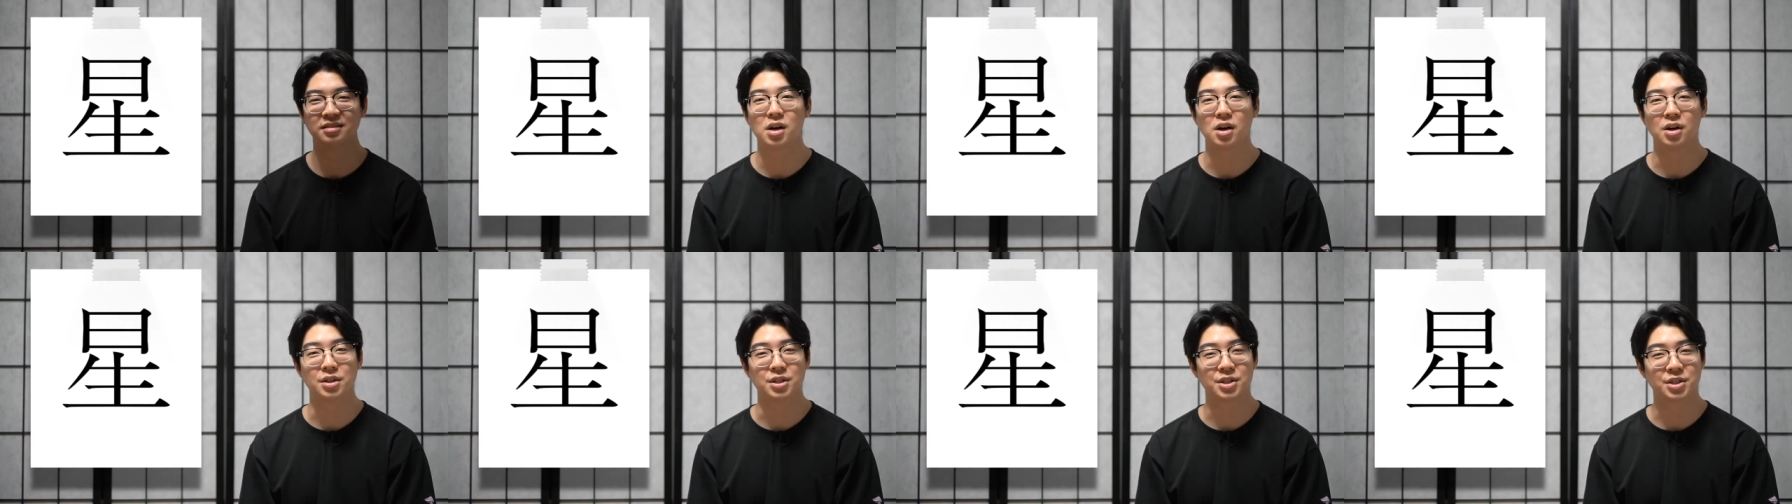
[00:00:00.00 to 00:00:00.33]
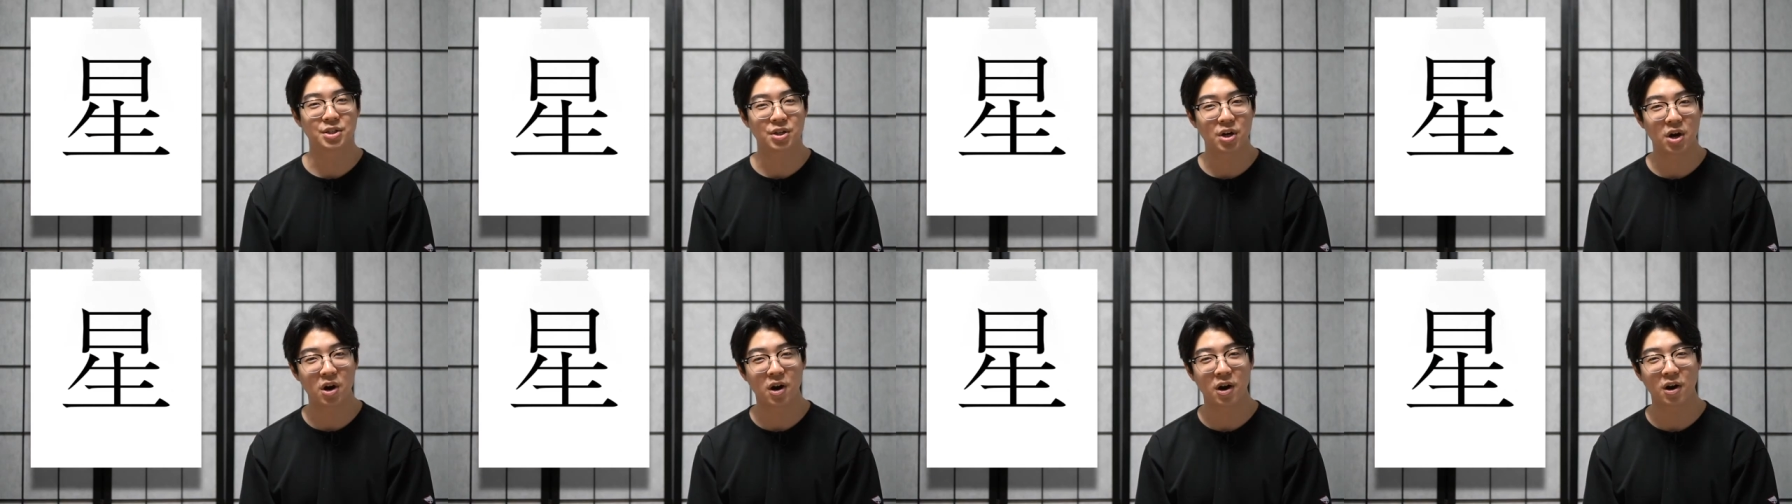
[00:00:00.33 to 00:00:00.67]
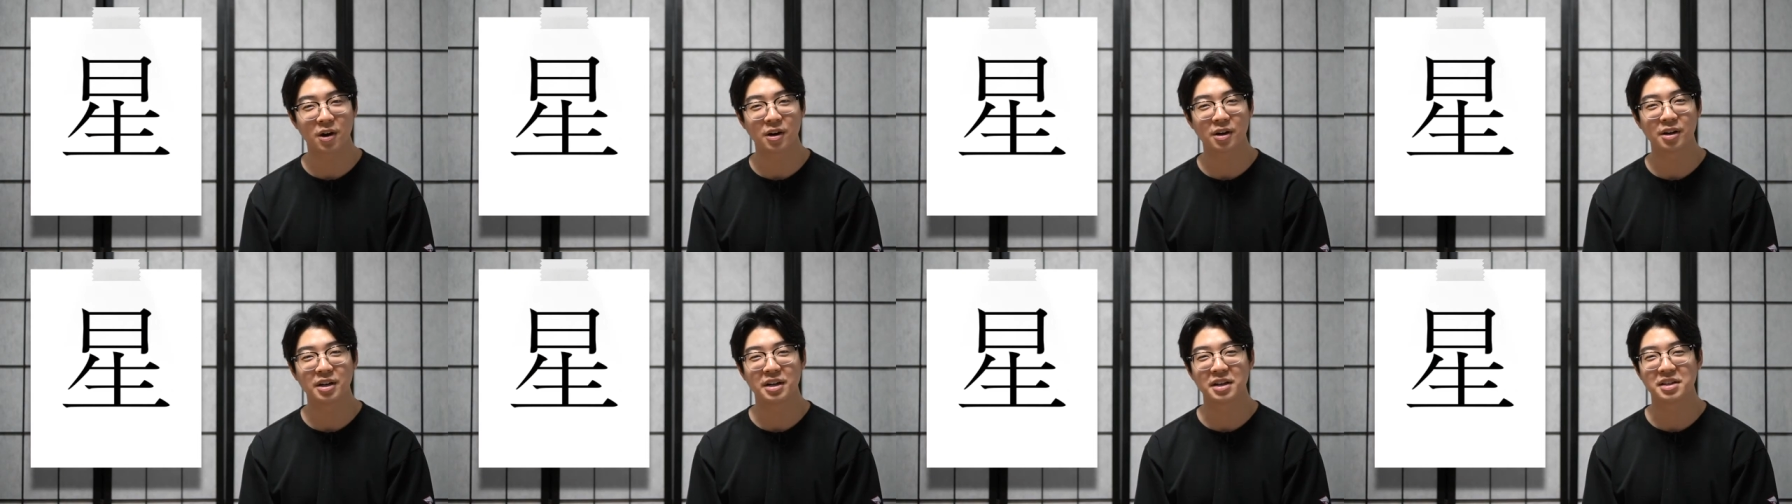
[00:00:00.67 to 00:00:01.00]
A
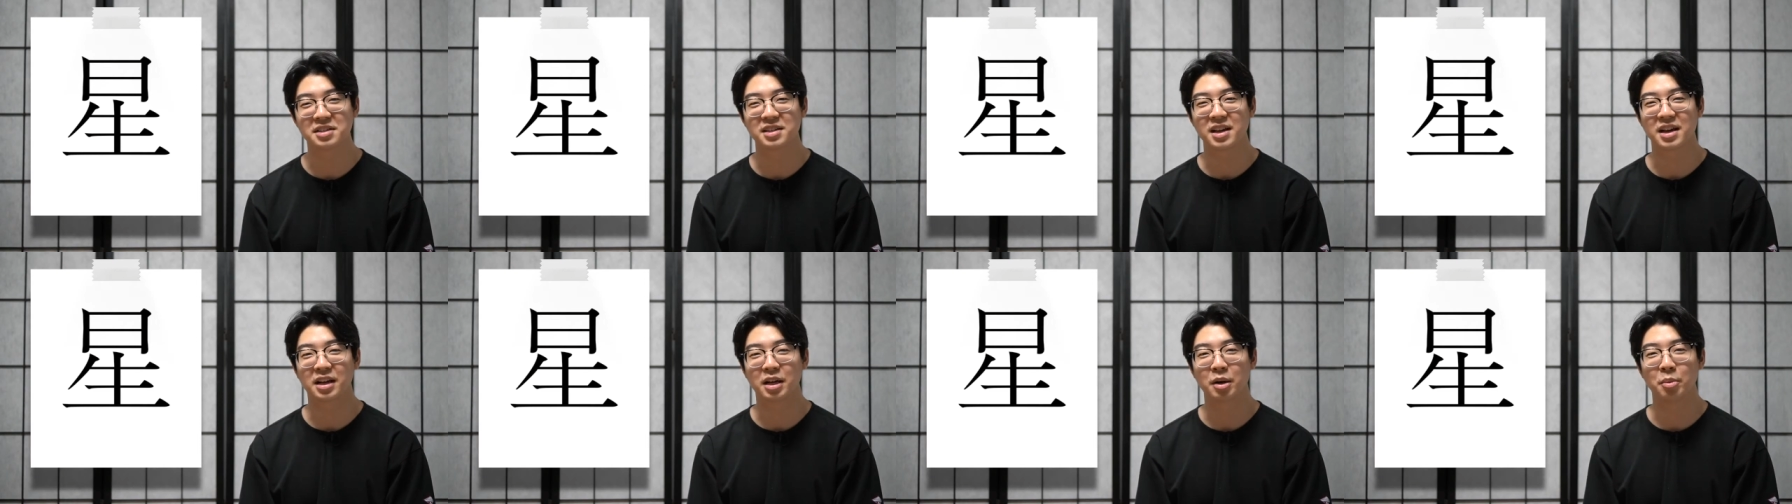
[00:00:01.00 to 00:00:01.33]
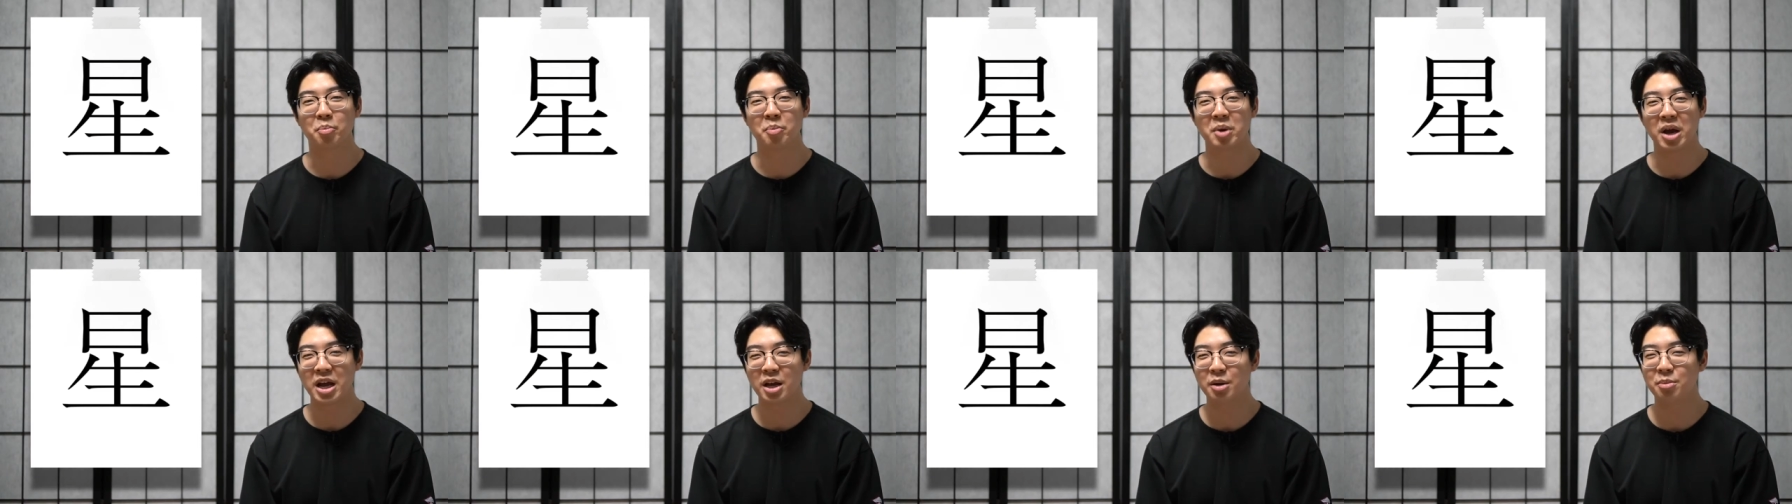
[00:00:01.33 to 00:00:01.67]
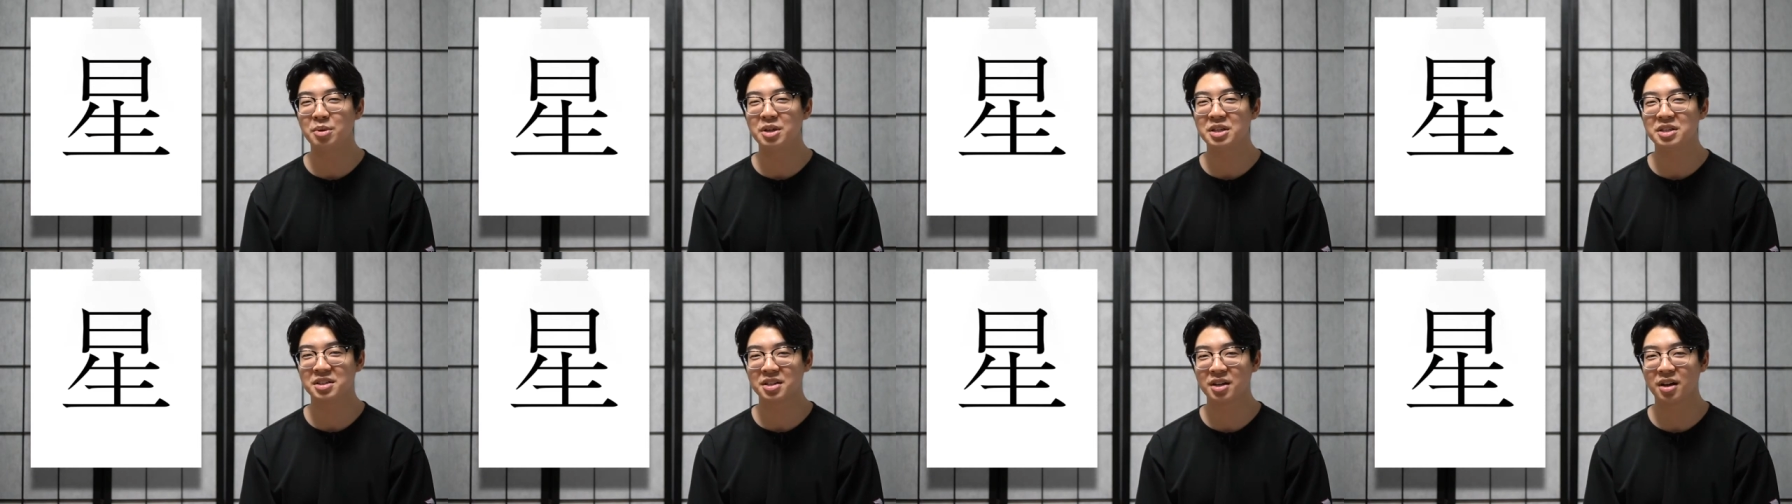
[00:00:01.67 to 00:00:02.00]
star is like a
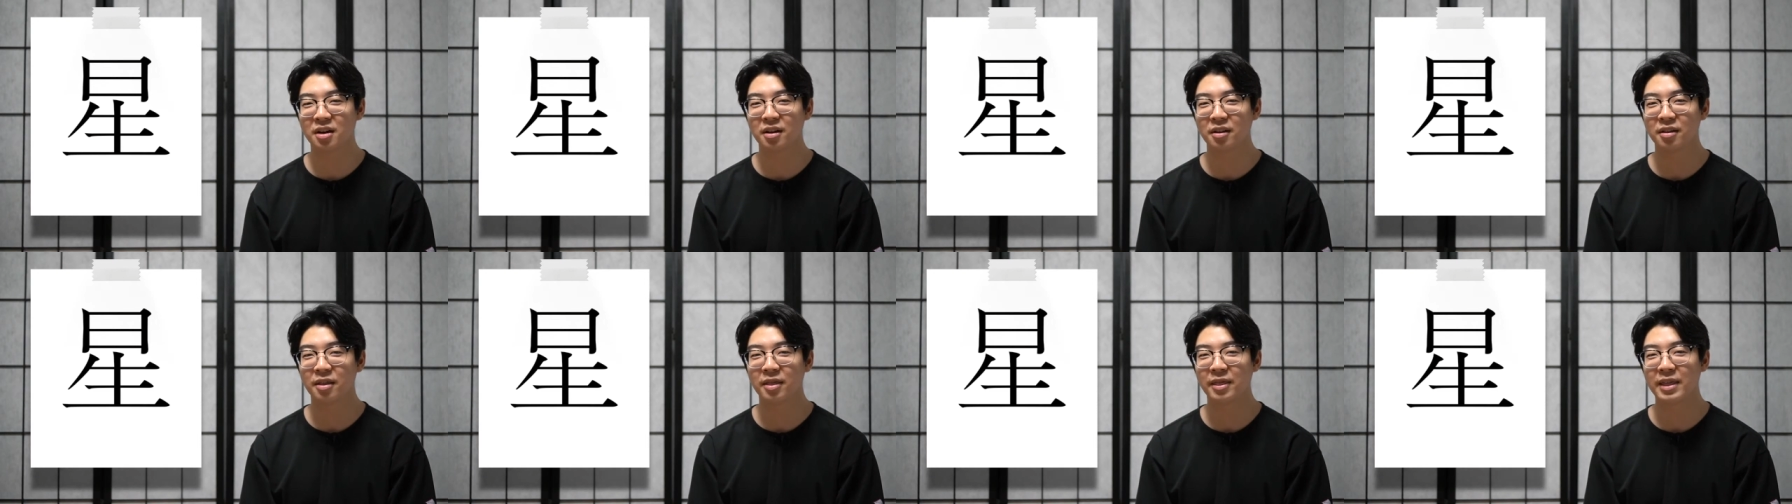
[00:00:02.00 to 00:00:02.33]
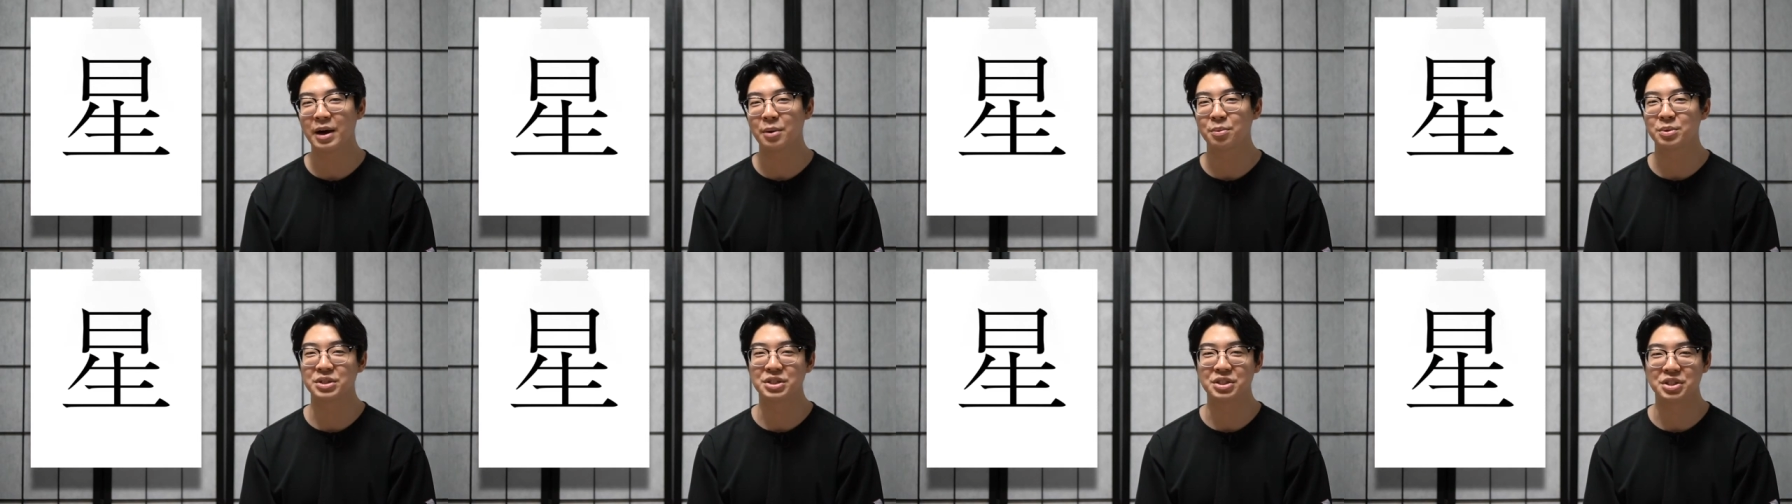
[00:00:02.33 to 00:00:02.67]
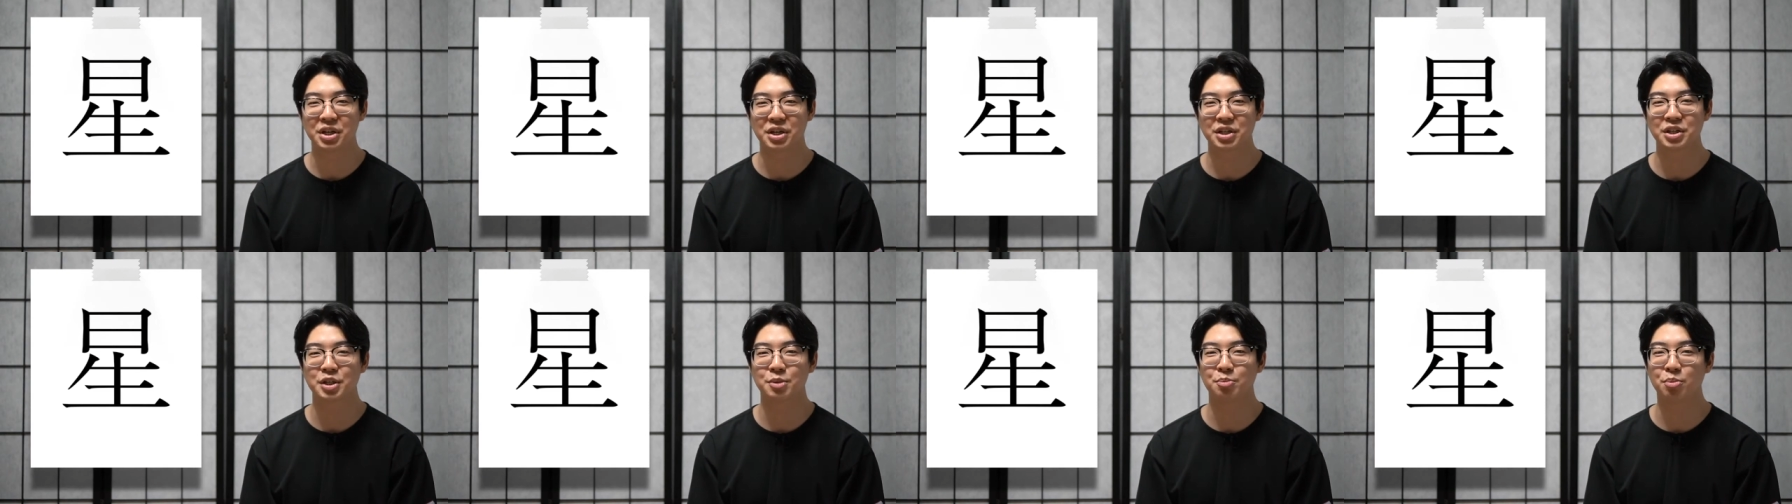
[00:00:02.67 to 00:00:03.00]
baby sun that was
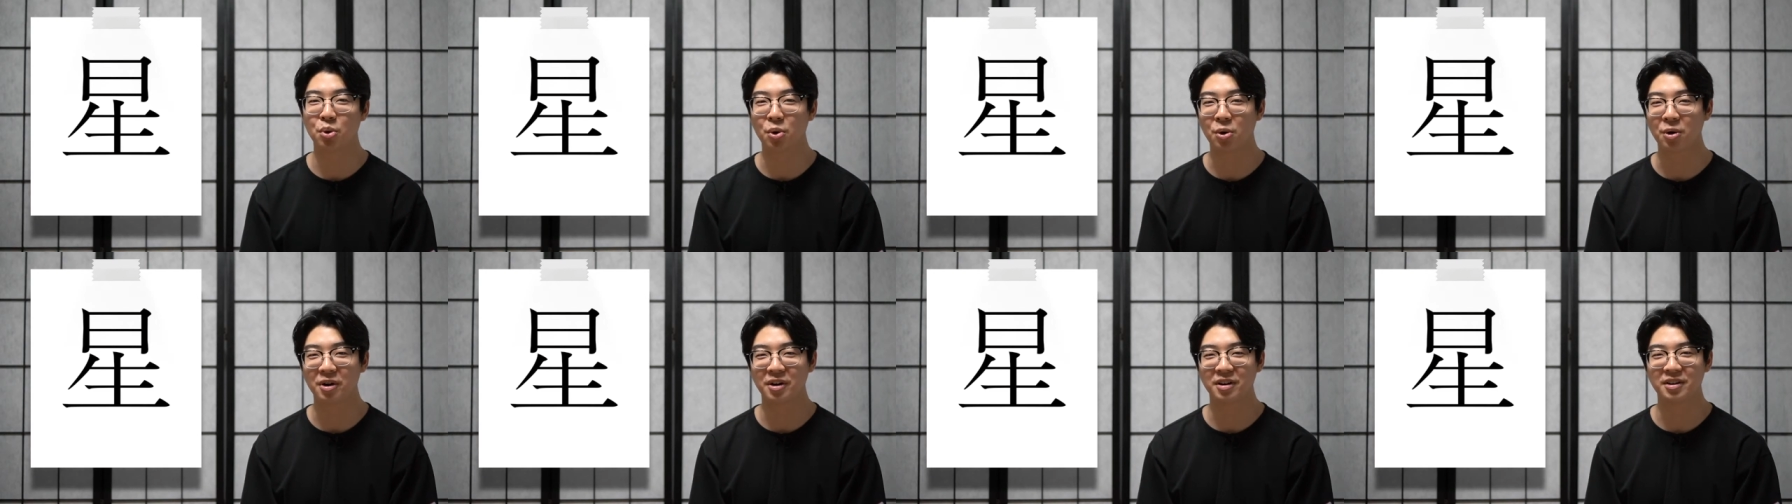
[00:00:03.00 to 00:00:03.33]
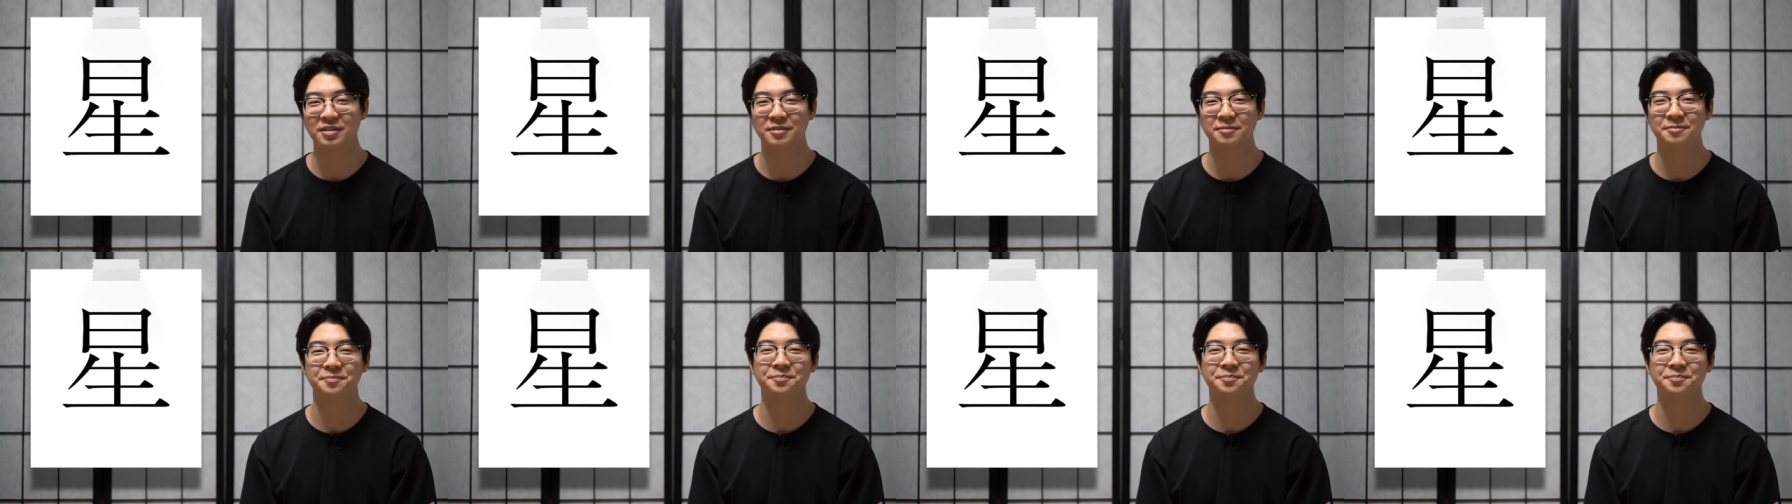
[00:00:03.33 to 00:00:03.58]
just born.